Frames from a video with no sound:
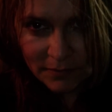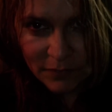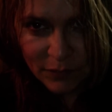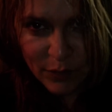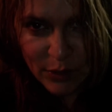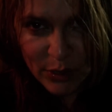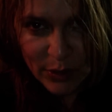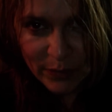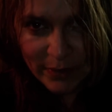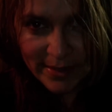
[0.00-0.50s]

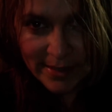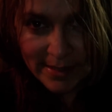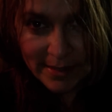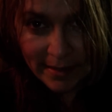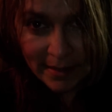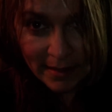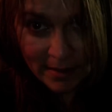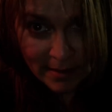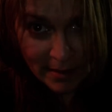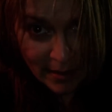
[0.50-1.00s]
was doing
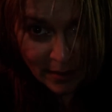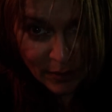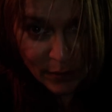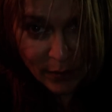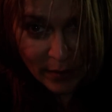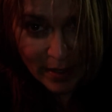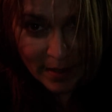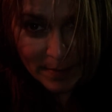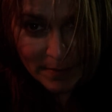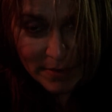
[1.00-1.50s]
singing
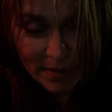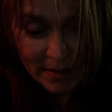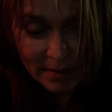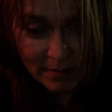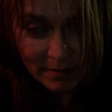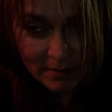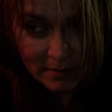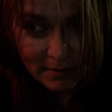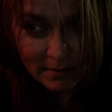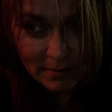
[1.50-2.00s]
telegrams
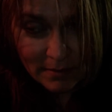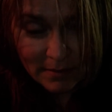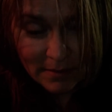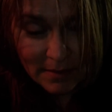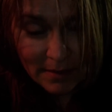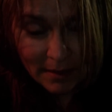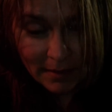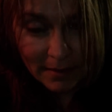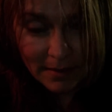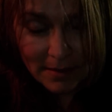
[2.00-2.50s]
in
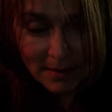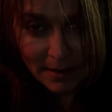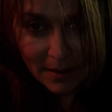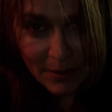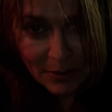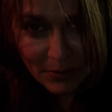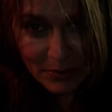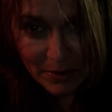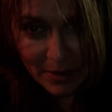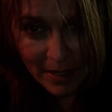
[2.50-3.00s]
Salt Lake
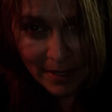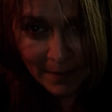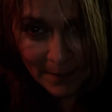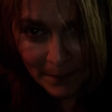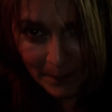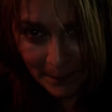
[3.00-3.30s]
City, Utah.